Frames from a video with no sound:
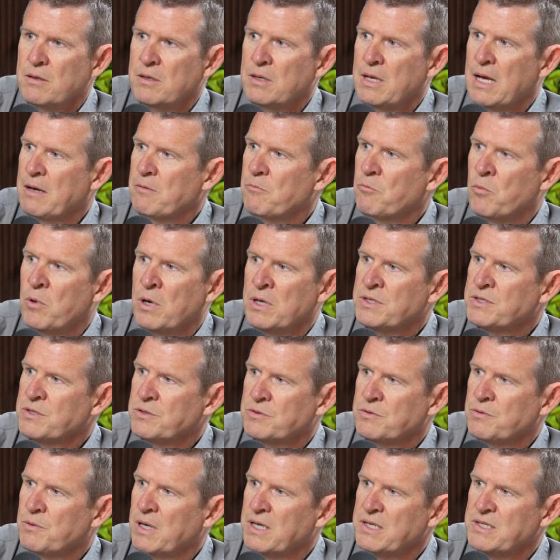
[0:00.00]
at once
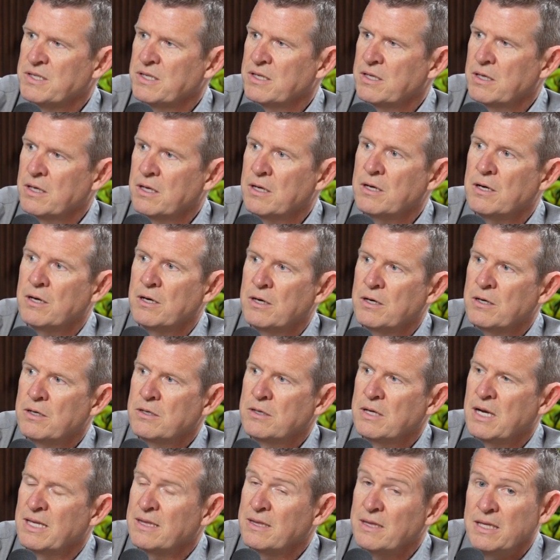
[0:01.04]
or twice a year,
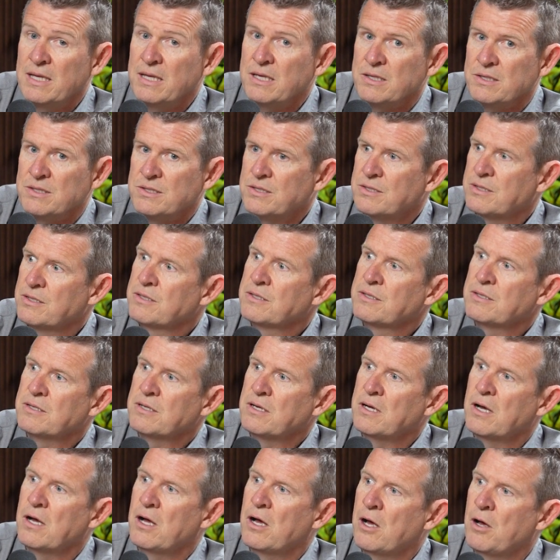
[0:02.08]
at least,
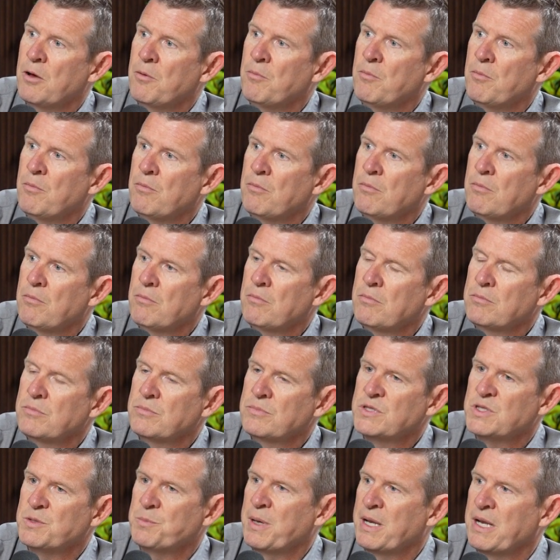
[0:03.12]

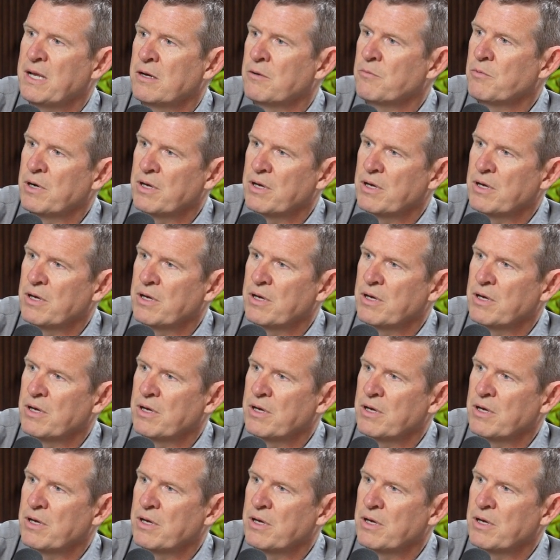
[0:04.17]
depending on